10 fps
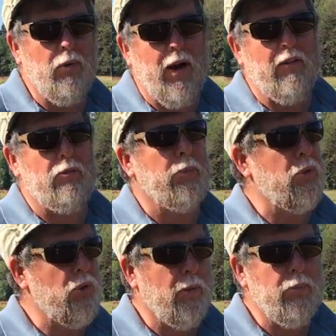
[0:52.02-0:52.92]

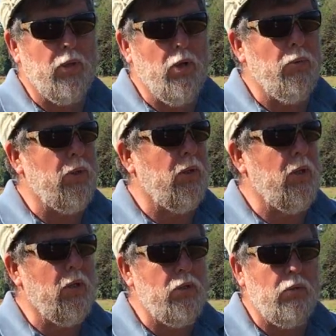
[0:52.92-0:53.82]
craftsmanship that go into
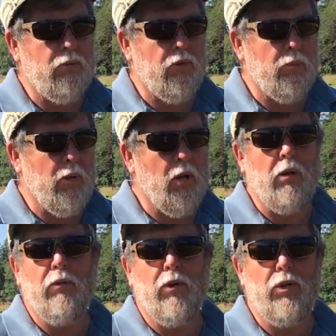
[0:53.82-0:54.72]
this from all
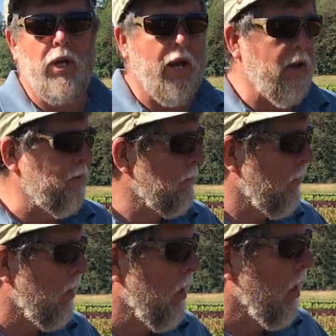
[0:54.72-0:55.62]
of our staff.
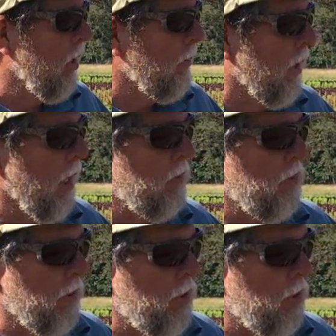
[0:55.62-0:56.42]
But I was going